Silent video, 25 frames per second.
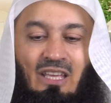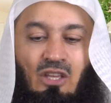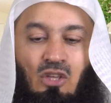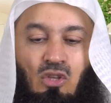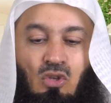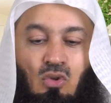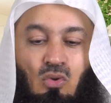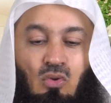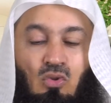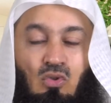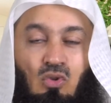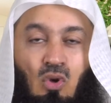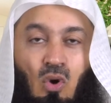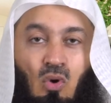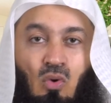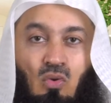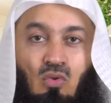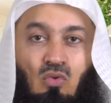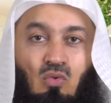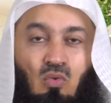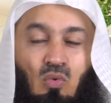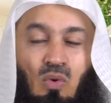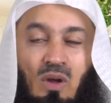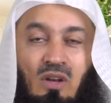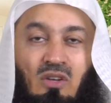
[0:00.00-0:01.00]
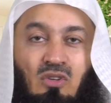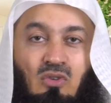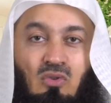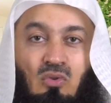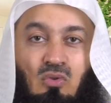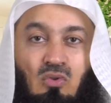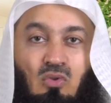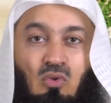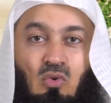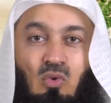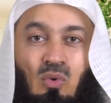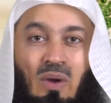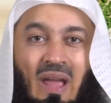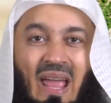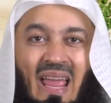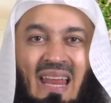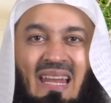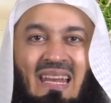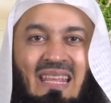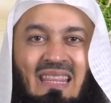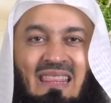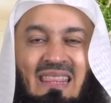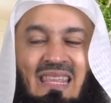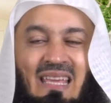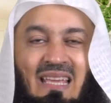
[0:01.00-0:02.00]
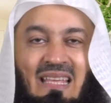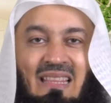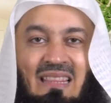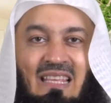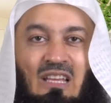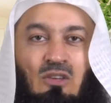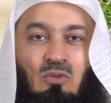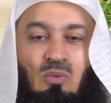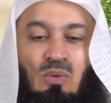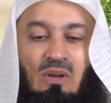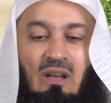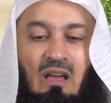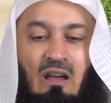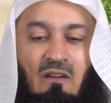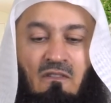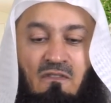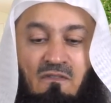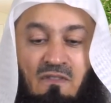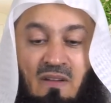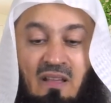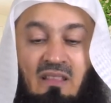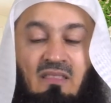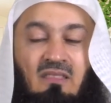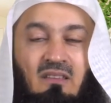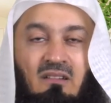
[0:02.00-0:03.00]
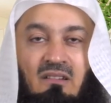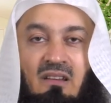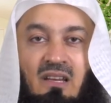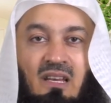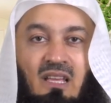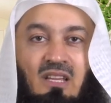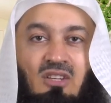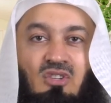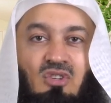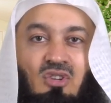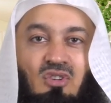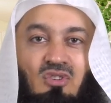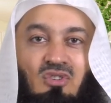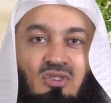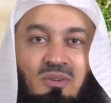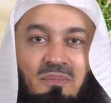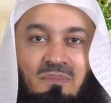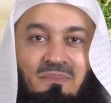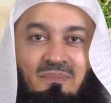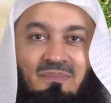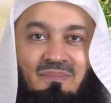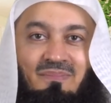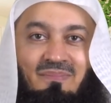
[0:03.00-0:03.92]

you don't want to do anything that will affect the relationship.